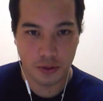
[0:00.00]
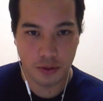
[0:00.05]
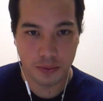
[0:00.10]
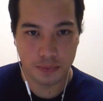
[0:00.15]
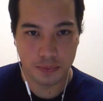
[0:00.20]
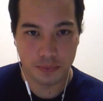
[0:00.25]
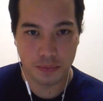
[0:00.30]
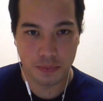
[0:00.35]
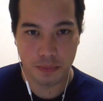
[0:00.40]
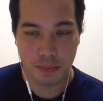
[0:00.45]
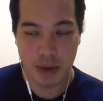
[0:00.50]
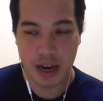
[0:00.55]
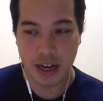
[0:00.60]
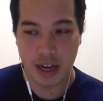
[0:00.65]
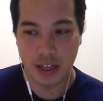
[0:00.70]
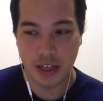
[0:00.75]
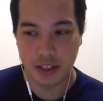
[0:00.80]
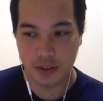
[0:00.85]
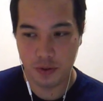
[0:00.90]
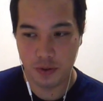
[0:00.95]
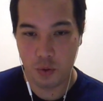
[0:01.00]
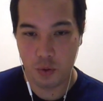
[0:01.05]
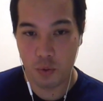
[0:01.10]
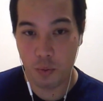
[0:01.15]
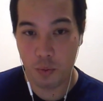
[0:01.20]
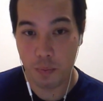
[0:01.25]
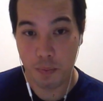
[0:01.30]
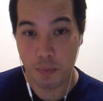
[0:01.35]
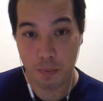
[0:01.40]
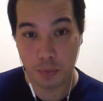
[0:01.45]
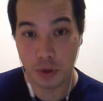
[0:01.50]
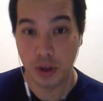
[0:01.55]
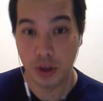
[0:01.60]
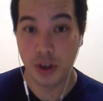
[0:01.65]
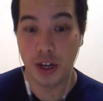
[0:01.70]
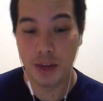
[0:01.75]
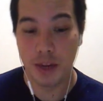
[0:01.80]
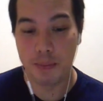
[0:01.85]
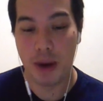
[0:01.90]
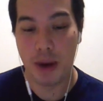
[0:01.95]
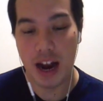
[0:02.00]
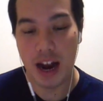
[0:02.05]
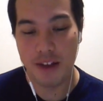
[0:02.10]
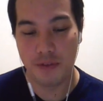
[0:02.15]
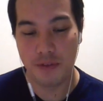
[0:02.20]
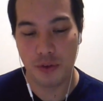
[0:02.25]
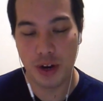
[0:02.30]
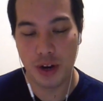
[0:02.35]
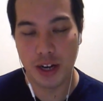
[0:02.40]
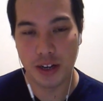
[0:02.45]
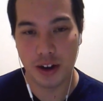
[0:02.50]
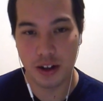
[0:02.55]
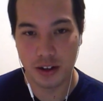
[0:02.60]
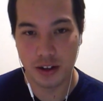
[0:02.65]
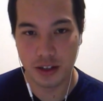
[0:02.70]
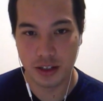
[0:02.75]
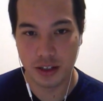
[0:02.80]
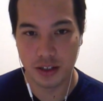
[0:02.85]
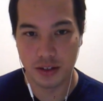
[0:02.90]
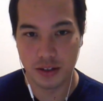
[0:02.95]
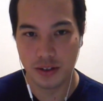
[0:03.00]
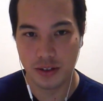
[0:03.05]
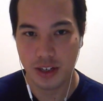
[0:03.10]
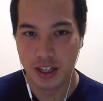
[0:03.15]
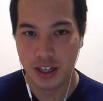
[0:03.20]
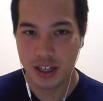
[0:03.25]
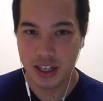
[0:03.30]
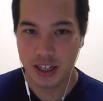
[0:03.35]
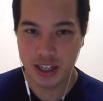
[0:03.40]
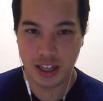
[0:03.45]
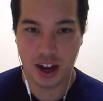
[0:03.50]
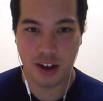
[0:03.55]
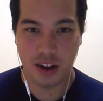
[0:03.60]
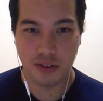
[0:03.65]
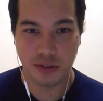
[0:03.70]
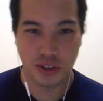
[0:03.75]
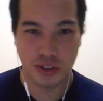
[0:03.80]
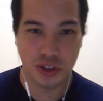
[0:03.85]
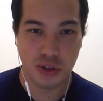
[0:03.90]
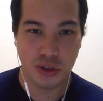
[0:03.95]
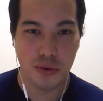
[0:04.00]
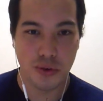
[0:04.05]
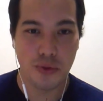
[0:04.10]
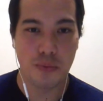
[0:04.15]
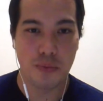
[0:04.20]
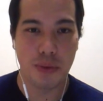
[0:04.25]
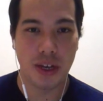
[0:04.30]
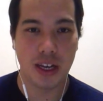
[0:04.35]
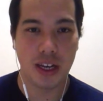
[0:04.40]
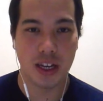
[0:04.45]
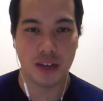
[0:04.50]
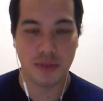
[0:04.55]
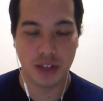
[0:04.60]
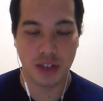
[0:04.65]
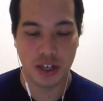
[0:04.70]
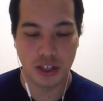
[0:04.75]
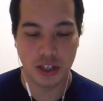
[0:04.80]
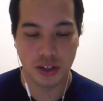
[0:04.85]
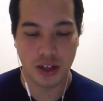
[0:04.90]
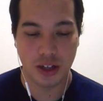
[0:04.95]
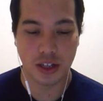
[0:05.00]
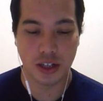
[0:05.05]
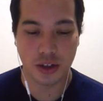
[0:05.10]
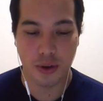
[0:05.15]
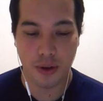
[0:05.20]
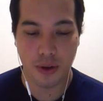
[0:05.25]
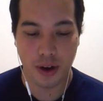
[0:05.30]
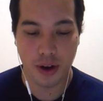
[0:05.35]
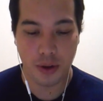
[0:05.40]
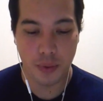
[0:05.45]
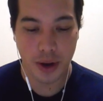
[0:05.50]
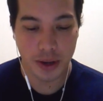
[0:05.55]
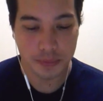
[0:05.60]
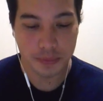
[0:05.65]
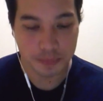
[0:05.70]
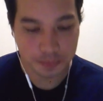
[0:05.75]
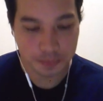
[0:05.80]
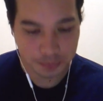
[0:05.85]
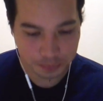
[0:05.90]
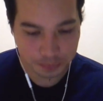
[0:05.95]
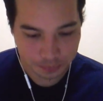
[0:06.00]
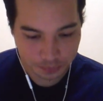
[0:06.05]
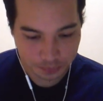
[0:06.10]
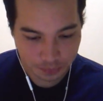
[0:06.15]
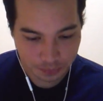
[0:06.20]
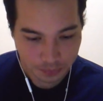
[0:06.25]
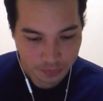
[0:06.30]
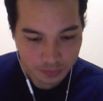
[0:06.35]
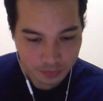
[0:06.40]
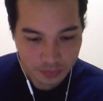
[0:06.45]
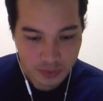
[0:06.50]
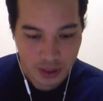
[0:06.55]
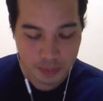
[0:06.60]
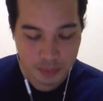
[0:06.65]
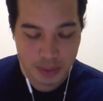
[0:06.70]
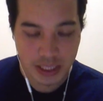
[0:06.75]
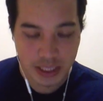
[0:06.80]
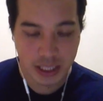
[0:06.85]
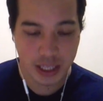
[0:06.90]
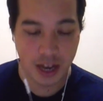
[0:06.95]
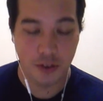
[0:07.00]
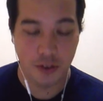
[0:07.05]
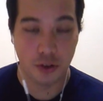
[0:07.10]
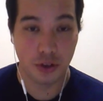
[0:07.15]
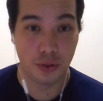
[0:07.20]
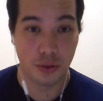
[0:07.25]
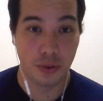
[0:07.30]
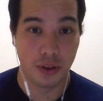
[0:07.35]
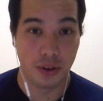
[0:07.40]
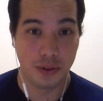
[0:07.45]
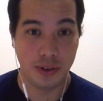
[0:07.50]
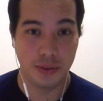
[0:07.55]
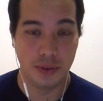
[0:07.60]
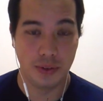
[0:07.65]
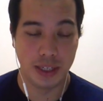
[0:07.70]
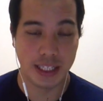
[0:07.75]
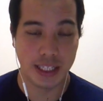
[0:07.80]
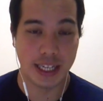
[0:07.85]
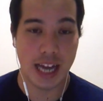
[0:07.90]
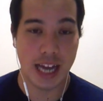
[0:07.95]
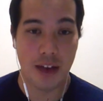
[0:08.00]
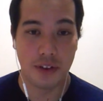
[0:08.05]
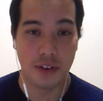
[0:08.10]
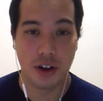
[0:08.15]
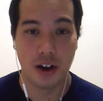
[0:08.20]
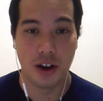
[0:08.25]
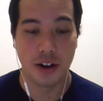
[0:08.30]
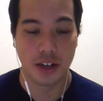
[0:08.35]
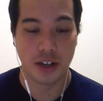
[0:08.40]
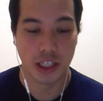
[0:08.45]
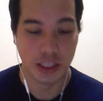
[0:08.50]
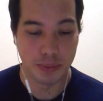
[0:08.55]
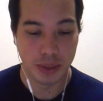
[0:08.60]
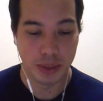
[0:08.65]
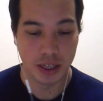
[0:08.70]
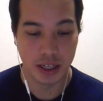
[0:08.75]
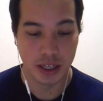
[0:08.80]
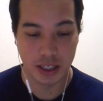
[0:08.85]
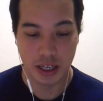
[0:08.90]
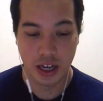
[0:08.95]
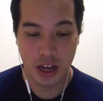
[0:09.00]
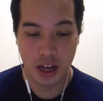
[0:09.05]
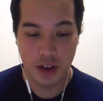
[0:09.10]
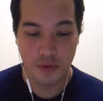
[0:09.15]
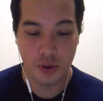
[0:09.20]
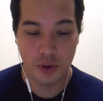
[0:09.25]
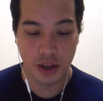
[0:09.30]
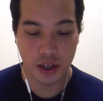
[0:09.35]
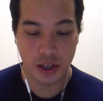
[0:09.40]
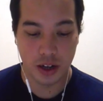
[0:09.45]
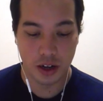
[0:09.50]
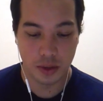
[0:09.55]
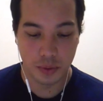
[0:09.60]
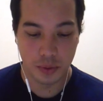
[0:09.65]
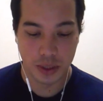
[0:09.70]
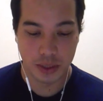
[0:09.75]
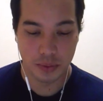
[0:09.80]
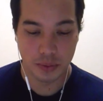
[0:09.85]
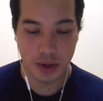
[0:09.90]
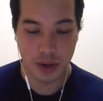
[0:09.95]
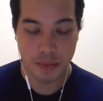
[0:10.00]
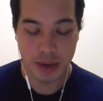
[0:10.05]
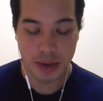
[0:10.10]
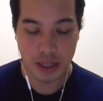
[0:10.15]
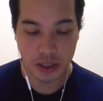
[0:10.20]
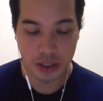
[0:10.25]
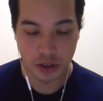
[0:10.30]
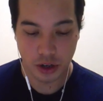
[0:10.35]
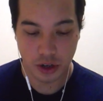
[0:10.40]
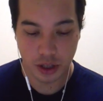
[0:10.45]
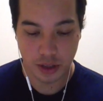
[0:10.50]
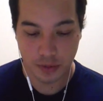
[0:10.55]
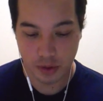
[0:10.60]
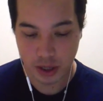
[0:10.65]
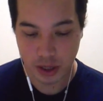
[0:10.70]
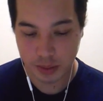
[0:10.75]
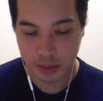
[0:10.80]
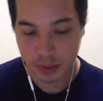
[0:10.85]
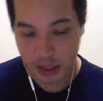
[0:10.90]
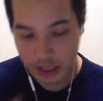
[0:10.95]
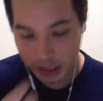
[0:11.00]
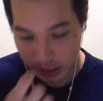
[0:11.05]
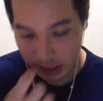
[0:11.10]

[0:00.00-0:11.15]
made good by Void Caller, so not too big of an issue that's going away. Basically, the only reason to have it on here is because Void Caller was what it made it strong in the first place.